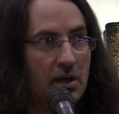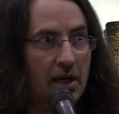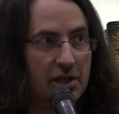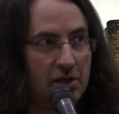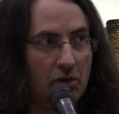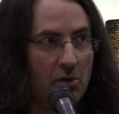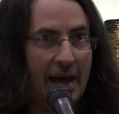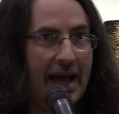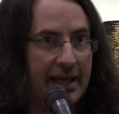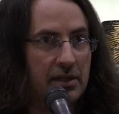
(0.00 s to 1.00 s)
Uh, so go
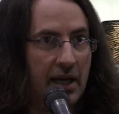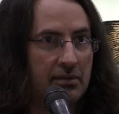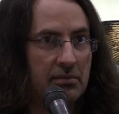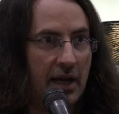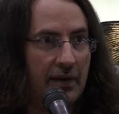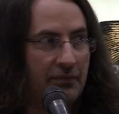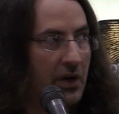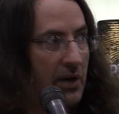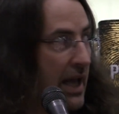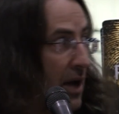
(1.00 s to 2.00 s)
back and, and, and,
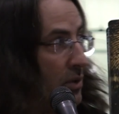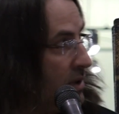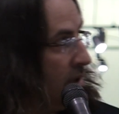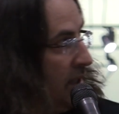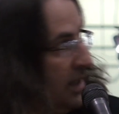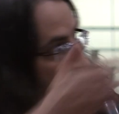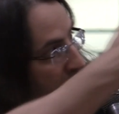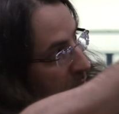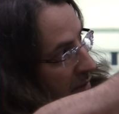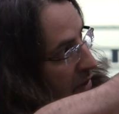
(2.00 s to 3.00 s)
figure it out.
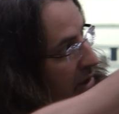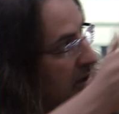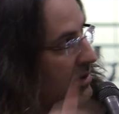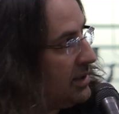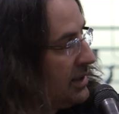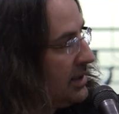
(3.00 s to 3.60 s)
Right over here. Do